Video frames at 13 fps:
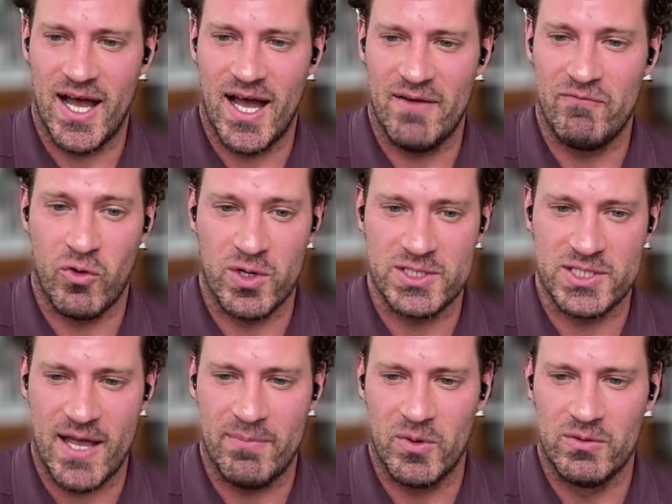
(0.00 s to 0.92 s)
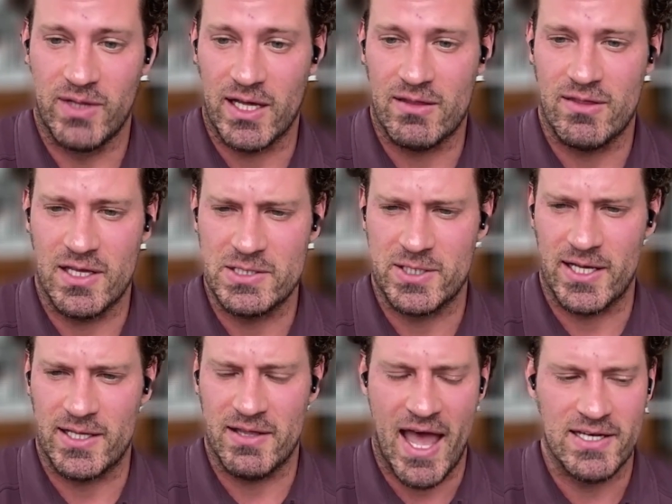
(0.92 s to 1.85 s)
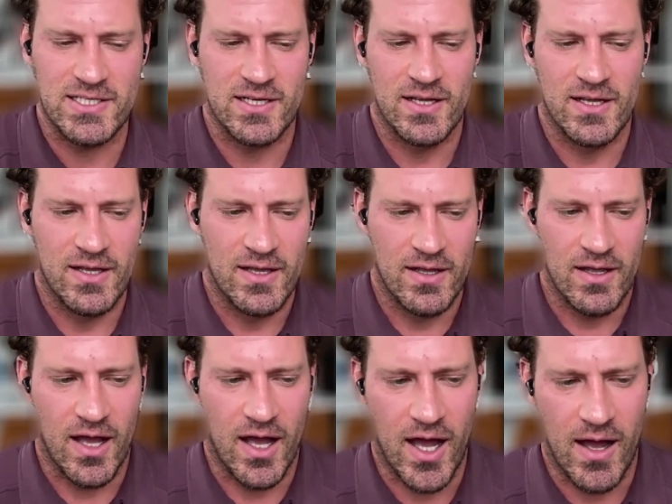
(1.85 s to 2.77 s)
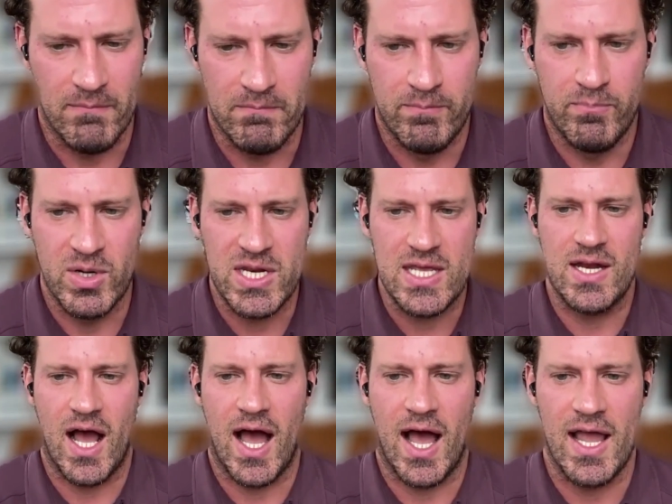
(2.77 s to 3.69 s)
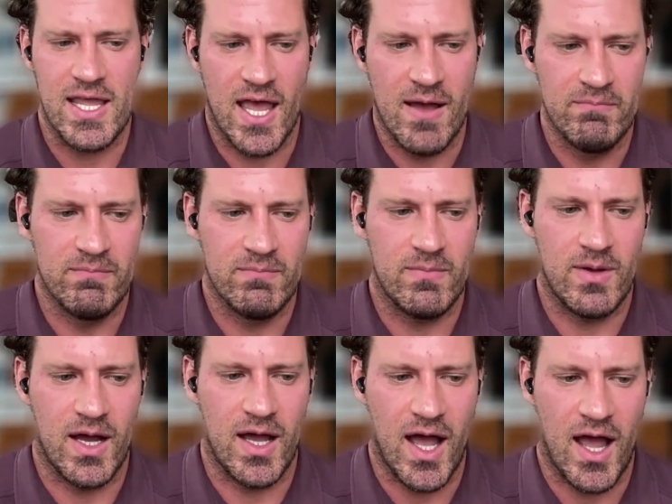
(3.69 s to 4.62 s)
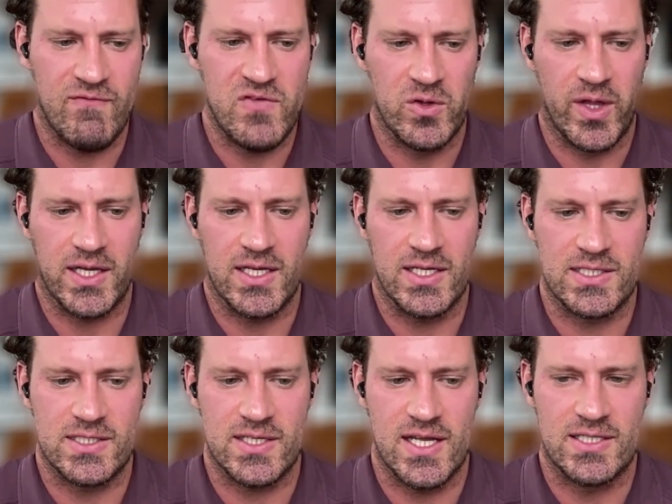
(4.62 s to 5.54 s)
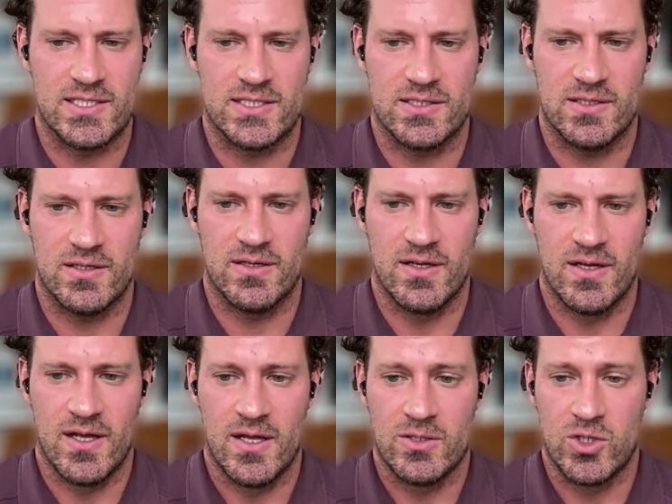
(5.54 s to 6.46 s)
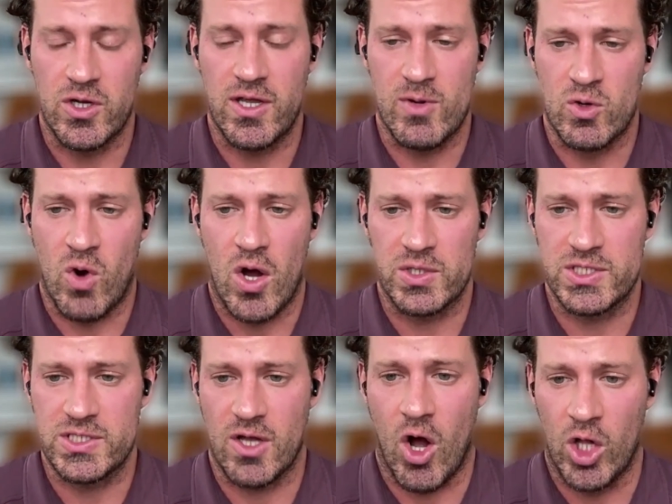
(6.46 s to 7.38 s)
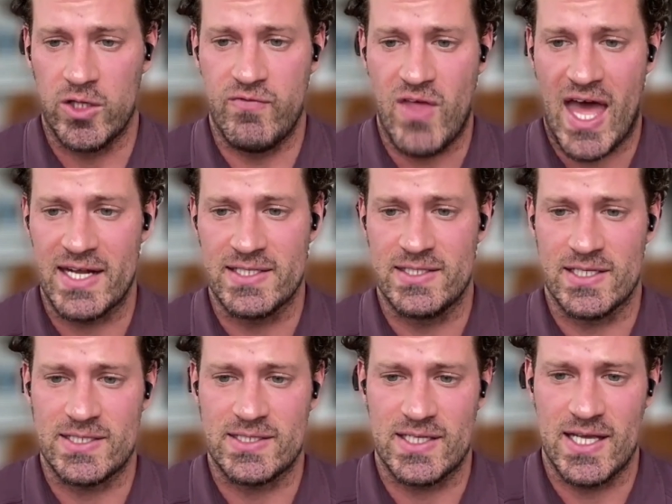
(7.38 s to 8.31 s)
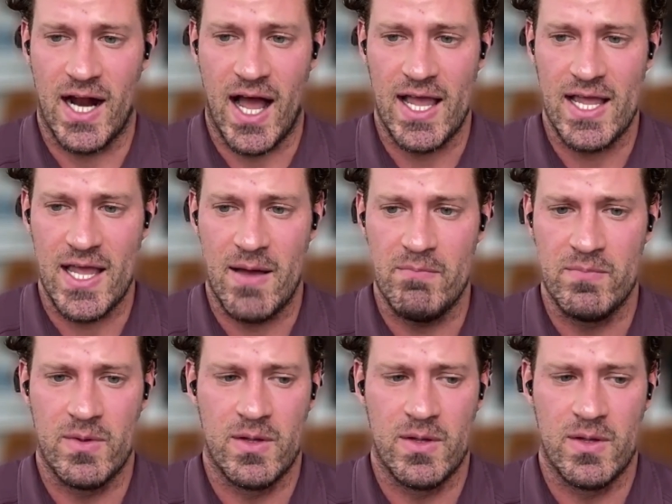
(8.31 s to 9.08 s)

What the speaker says: For example, like things like that. But in IAM, I feel like it's, don't get me wrong, all of that exists in IAM.